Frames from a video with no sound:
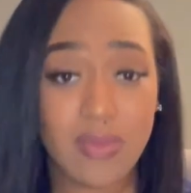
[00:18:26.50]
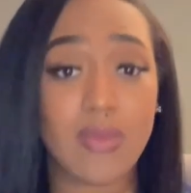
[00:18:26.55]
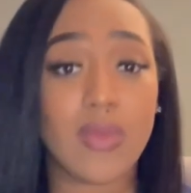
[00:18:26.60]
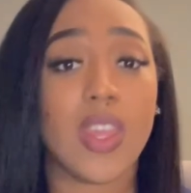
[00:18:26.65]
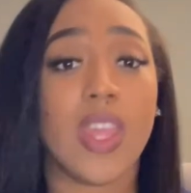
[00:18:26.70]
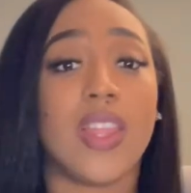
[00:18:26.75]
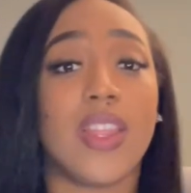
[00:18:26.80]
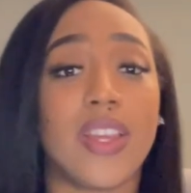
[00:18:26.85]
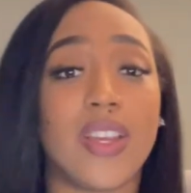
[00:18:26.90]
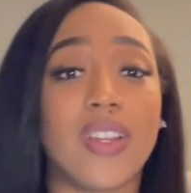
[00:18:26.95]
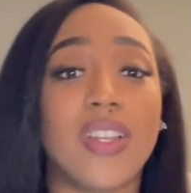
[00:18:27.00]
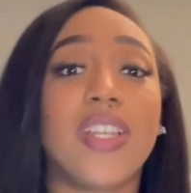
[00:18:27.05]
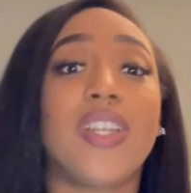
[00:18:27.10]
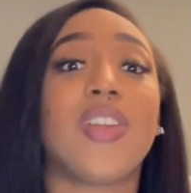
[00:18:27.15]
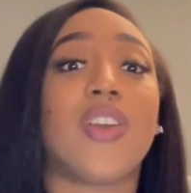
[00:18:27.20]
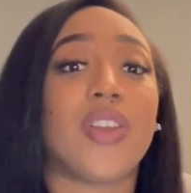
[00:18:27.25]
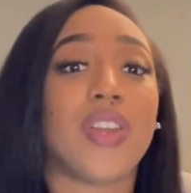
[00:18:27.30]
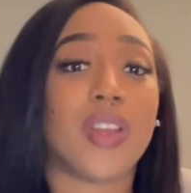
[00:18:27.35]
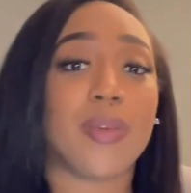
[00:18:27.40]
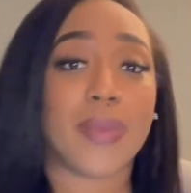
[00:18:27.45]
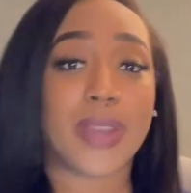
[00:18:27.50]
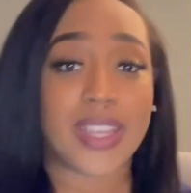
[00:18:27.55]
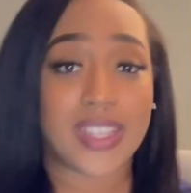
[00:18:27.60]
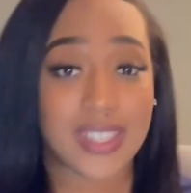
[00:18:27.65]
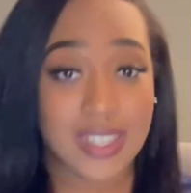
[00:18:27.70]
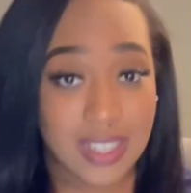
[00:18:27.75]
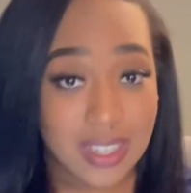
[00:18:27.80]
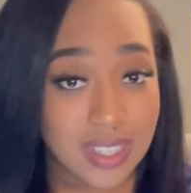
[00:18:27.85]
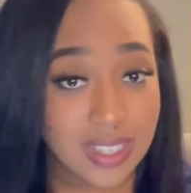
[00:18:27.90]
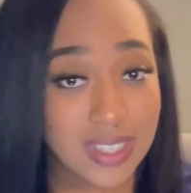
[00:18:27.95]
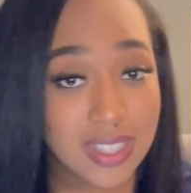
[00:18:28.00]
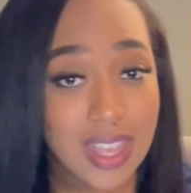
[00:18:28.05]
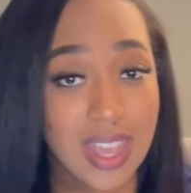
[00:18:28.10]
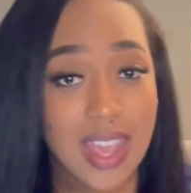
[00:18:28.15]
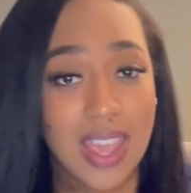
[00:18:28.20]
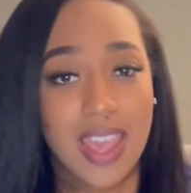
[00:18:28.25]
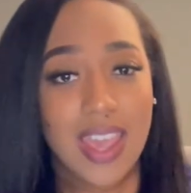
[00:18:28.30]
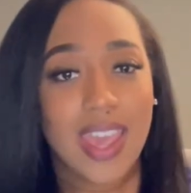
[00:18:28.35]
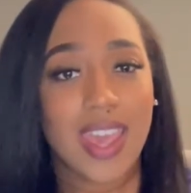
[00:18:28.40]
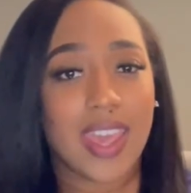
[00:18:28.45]
Literally know your basics.
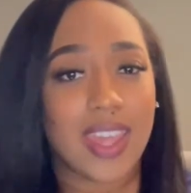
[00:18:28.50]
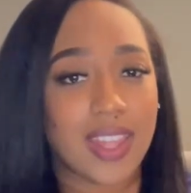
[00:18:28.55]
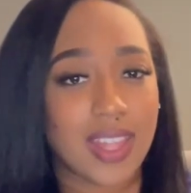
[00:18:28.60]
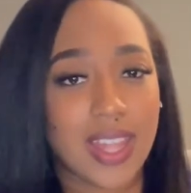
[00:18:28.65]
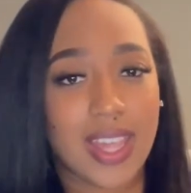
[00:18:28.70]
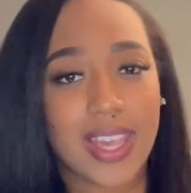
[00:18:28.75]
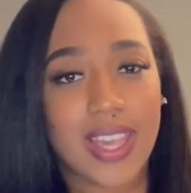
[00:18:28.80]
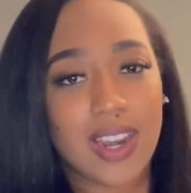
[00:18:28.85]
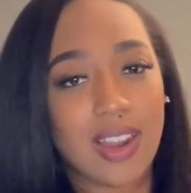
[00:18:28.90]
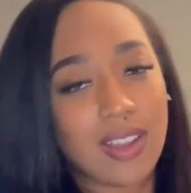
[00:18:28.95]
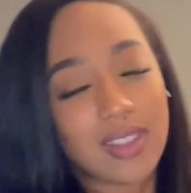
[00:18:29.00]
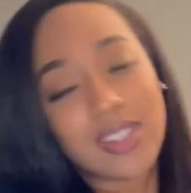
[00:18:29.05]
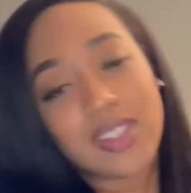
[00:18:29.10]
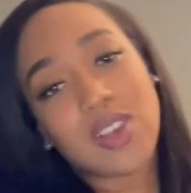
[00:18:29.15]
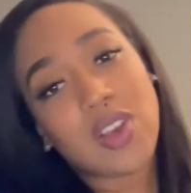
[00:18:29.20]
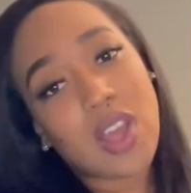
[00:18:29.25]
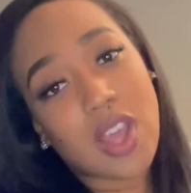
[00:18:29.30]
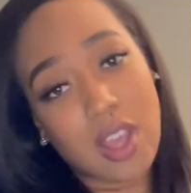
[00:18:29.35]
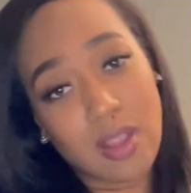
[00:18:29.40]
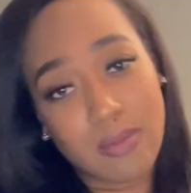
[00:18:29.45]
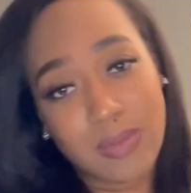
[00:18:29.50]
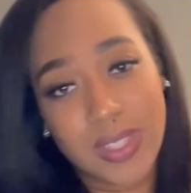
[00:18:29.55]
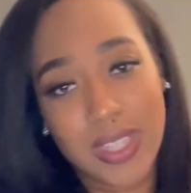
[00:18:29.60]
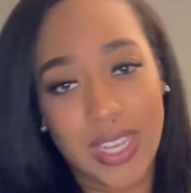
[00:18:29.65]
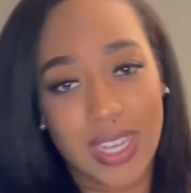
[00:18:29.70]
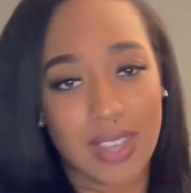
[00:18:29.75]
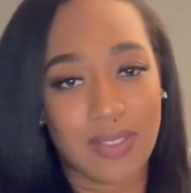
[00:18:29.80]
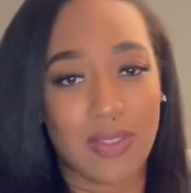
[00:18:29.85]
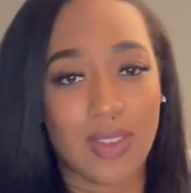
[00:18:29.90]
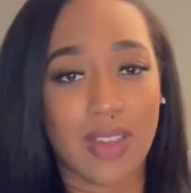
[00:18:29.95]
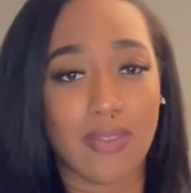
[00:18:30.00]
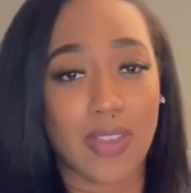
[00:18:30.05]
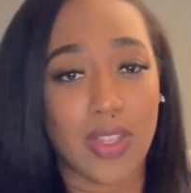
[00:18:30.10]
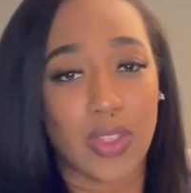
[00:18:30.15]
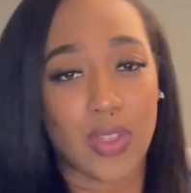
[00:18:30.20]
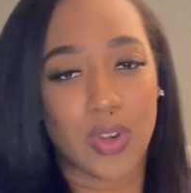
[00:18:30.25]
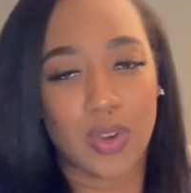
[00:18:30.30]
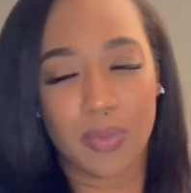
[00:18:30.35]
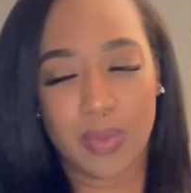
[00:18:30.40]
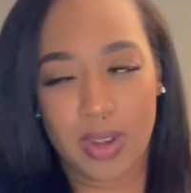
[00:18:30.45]
And like, it also helps, like, if you have a
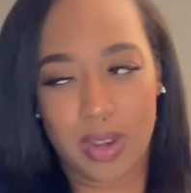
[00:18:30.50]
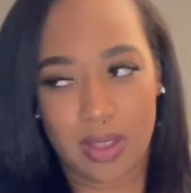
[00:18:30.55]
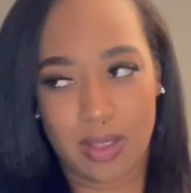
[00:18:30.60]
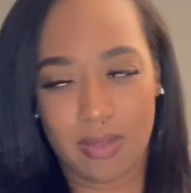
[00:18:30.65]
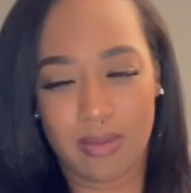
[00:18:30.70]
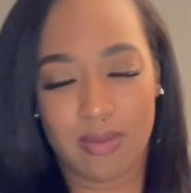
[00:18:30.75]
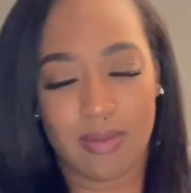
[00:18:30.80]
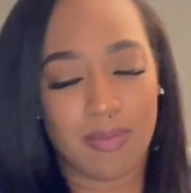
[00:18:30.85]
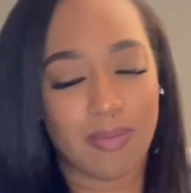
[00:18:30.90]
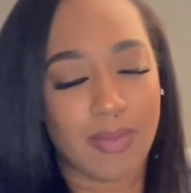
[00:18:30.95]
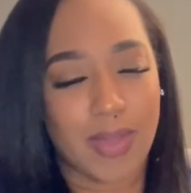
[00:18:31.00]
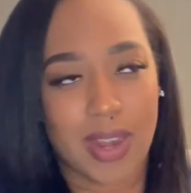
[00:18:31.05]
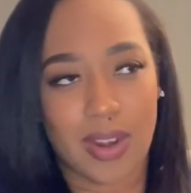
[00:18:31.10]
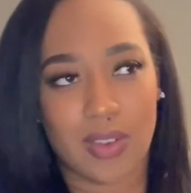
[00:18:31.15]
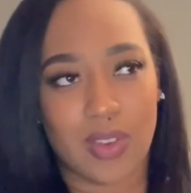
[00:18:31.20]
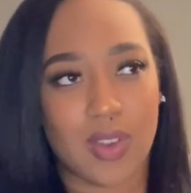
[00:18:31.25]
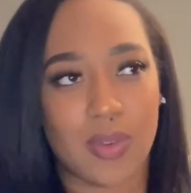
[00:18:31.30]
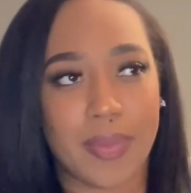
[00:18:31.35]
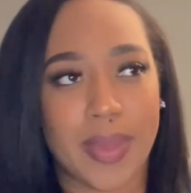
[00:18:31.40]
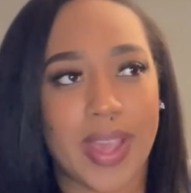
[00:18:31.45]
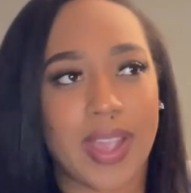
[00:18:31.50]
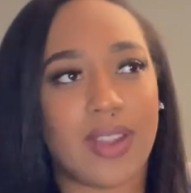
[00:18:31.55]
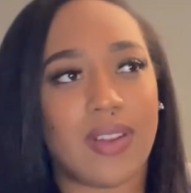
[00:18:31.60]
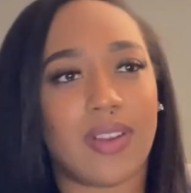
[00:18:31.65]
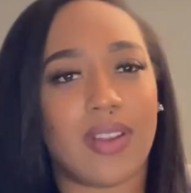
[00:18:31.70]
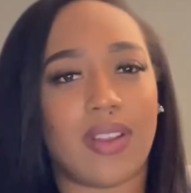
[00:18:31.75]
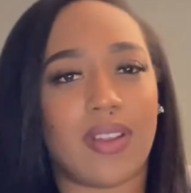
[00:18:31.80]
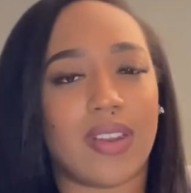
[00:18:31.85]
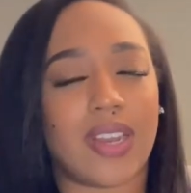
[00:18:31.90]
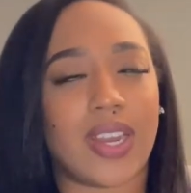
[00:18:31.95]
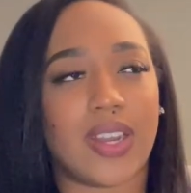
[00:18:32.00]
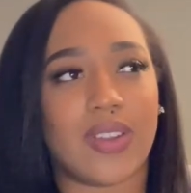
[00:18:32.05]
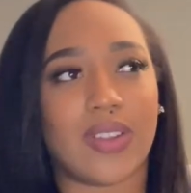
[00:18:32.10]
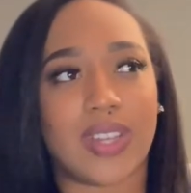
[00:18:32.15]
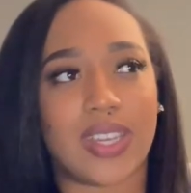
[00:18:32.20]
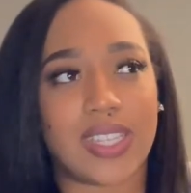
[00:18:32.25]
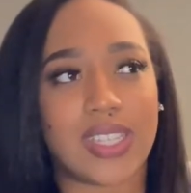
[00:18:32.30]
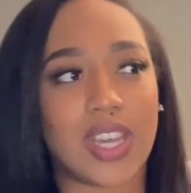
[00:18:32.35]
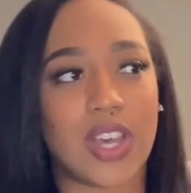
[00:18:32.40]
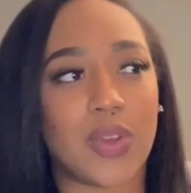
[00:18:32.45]
little bit of medical background. I know
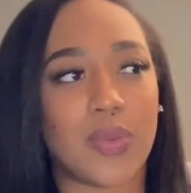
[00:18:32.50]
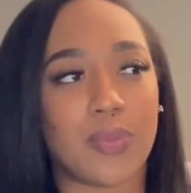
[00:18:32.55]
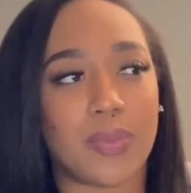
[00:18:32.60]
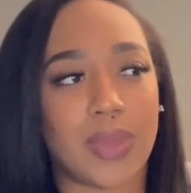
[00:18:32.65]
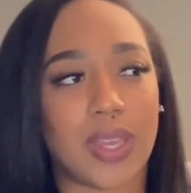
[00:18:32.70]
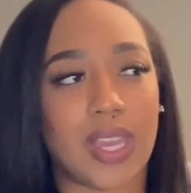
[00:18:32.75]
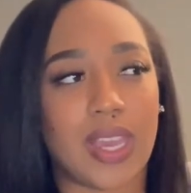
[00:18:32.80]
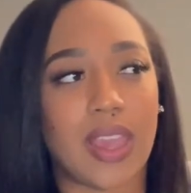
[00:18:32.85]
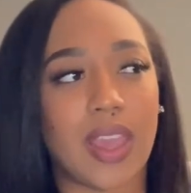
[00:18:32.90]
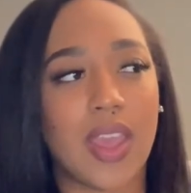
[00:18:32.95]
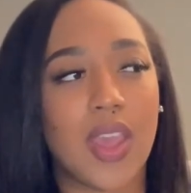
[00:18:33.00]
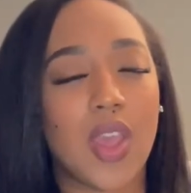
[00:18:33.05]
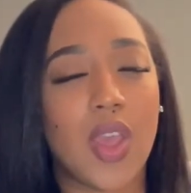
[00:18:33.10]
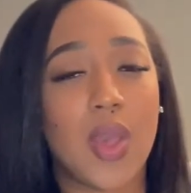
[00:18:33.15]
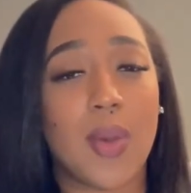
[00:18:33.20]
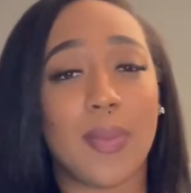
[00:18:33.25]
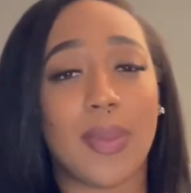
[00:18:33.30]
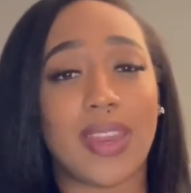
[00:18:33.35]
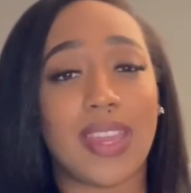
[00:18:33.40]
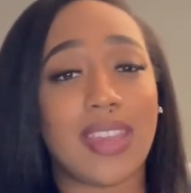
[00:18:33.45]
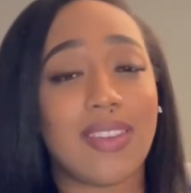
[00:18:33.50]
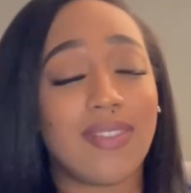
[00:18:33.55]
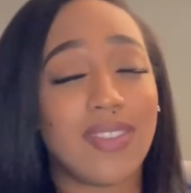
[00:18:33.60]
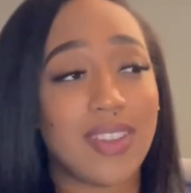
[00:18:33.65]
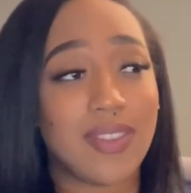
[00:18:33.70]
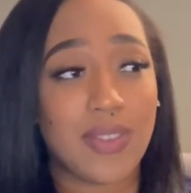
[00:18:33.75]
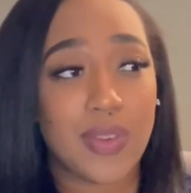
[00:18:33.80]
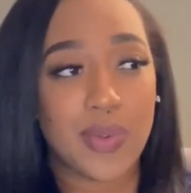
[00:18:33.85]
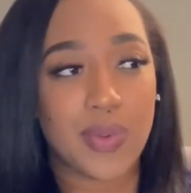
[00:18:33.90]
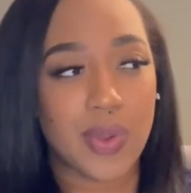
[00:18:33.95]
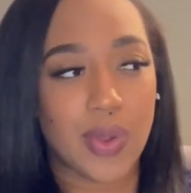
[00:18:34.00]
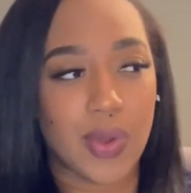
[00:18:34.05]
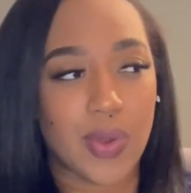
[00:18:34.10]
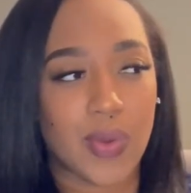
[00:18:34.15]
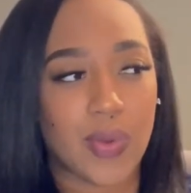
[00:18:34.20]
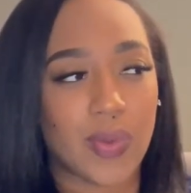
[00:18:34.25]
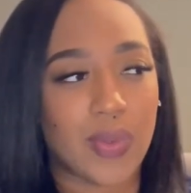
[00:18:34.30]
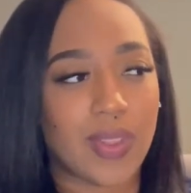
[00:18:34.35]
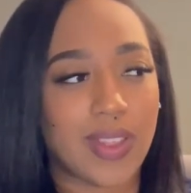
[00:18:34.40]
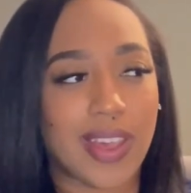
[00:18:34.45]
that's helped me, but even if you don't,
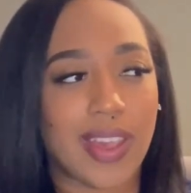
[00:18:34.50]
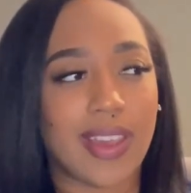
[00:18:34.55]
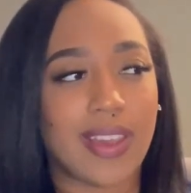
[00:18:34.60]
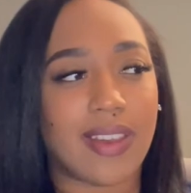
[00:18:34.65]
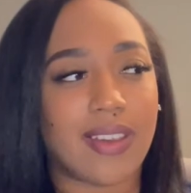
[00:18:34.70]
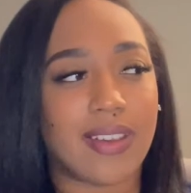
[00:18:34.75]
like,